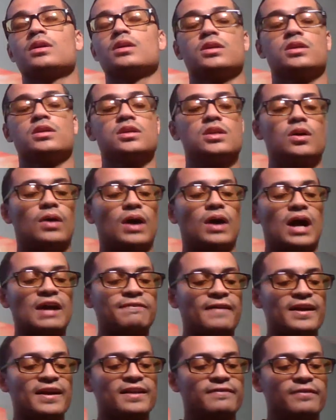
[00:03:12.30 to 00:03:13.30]
you know, I
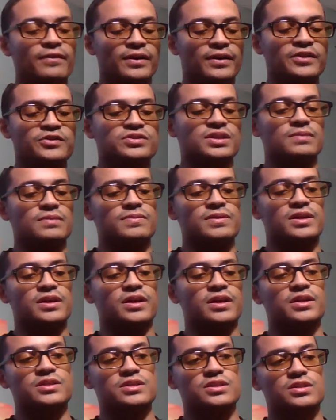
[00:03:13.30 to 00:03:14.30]
find it very interesting
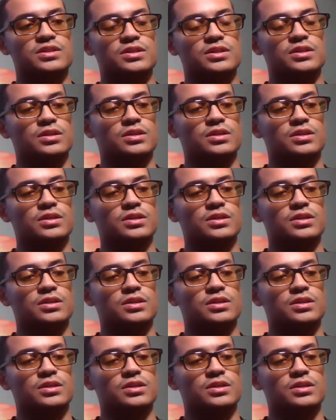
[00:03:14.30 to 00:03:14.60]
because